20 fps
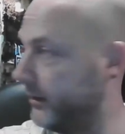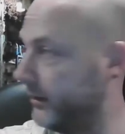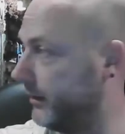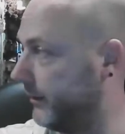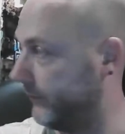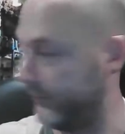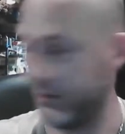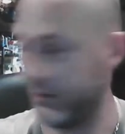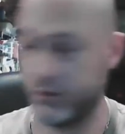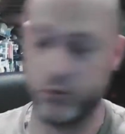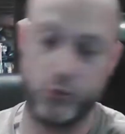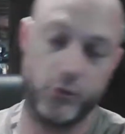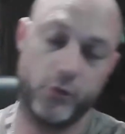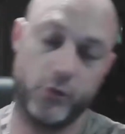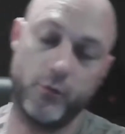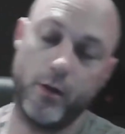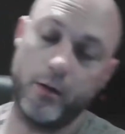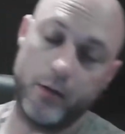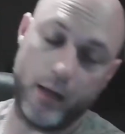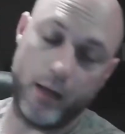If I turned
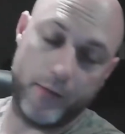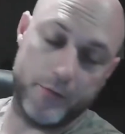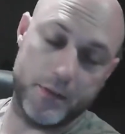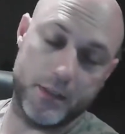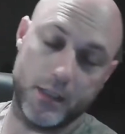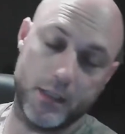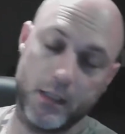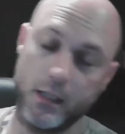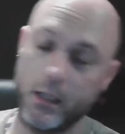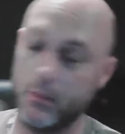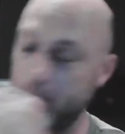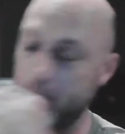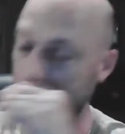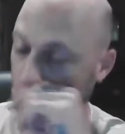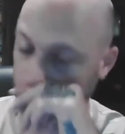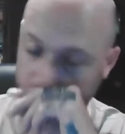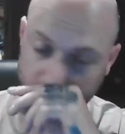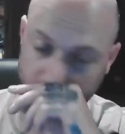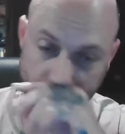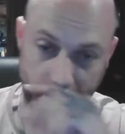around, obviously they'd be
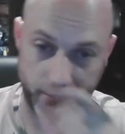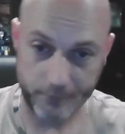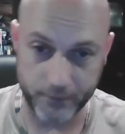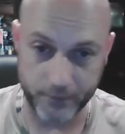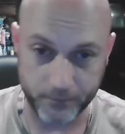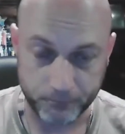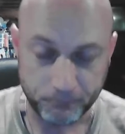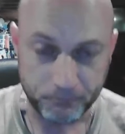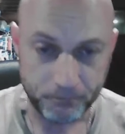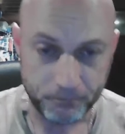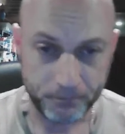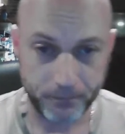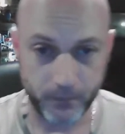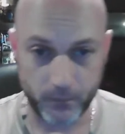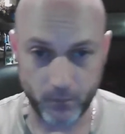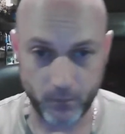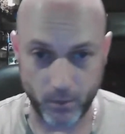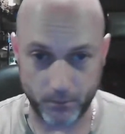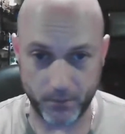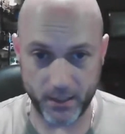on the left.
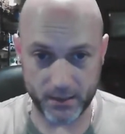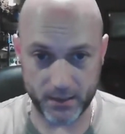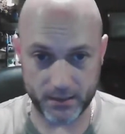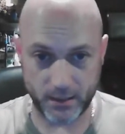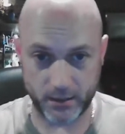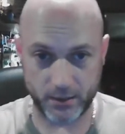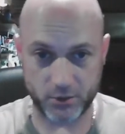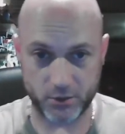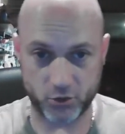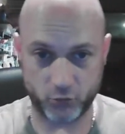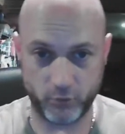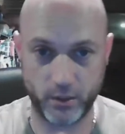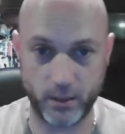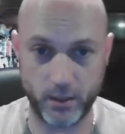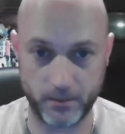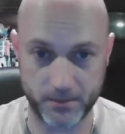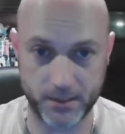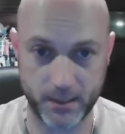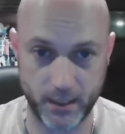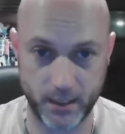But based on the screen
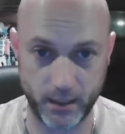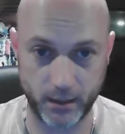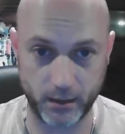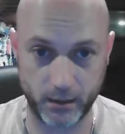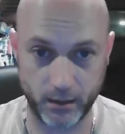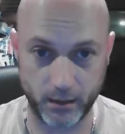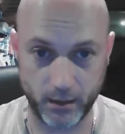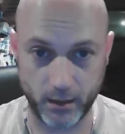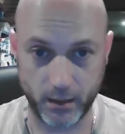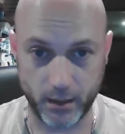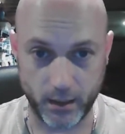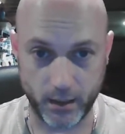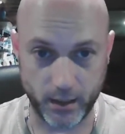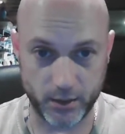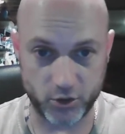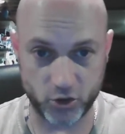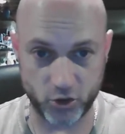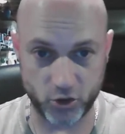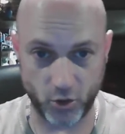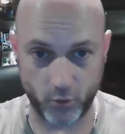I'm seeing,
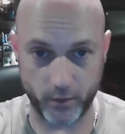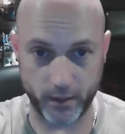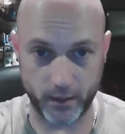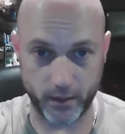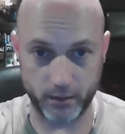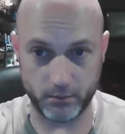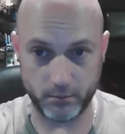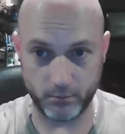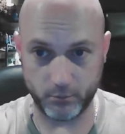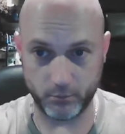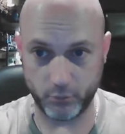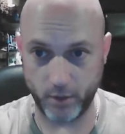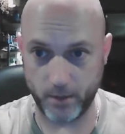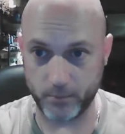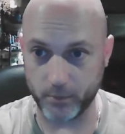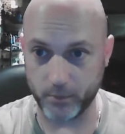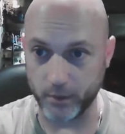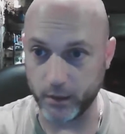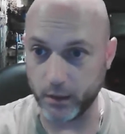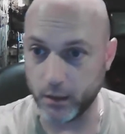it's showing it
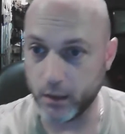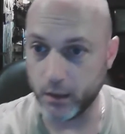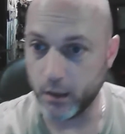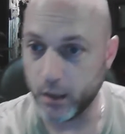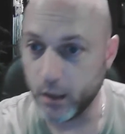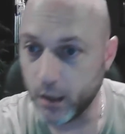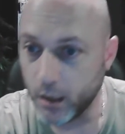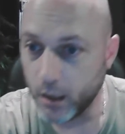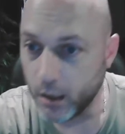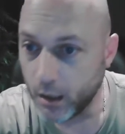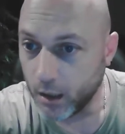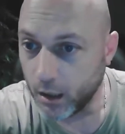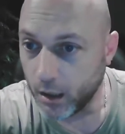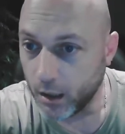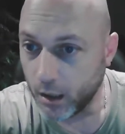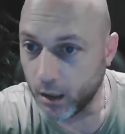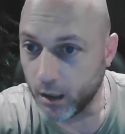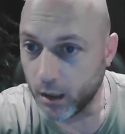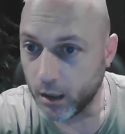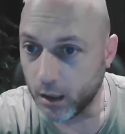properly.
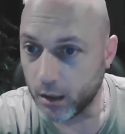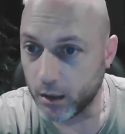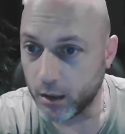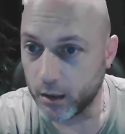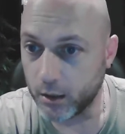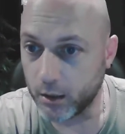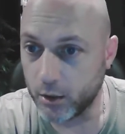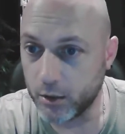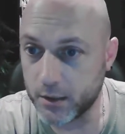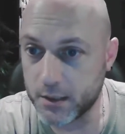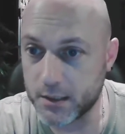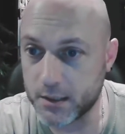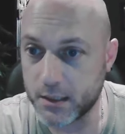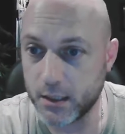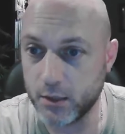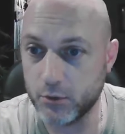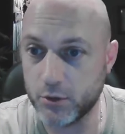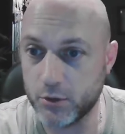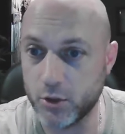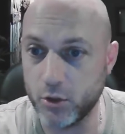Good to see
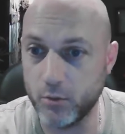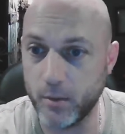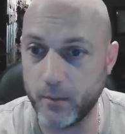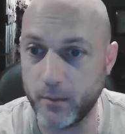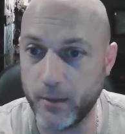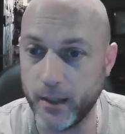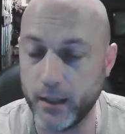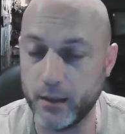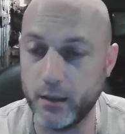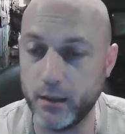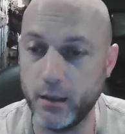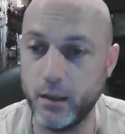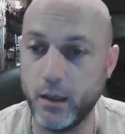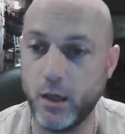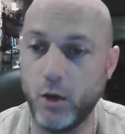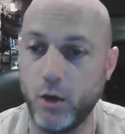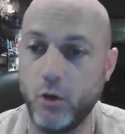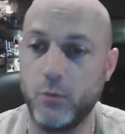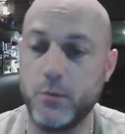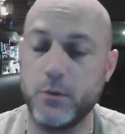you too, my man. I
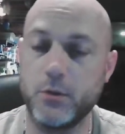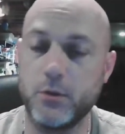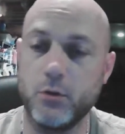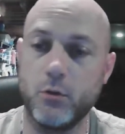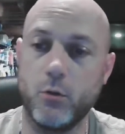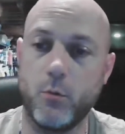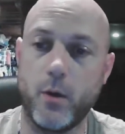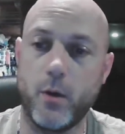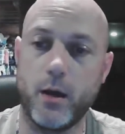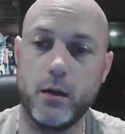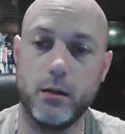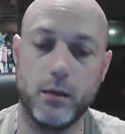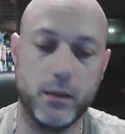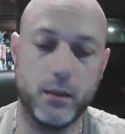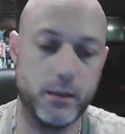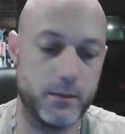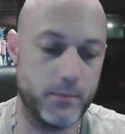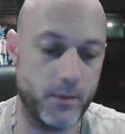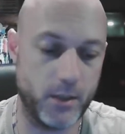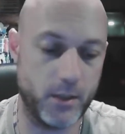hope you're doing well.
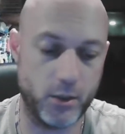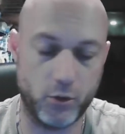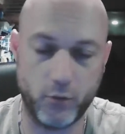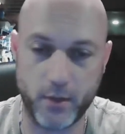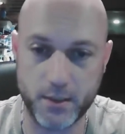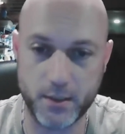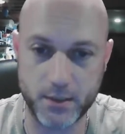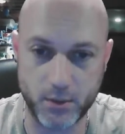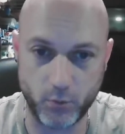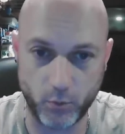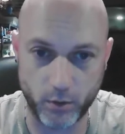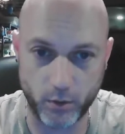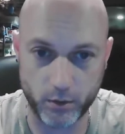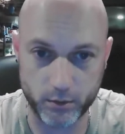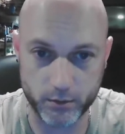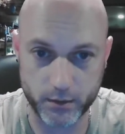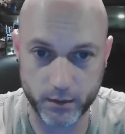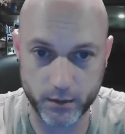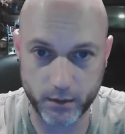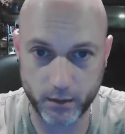It's been a crazy
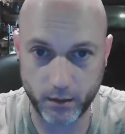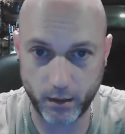world.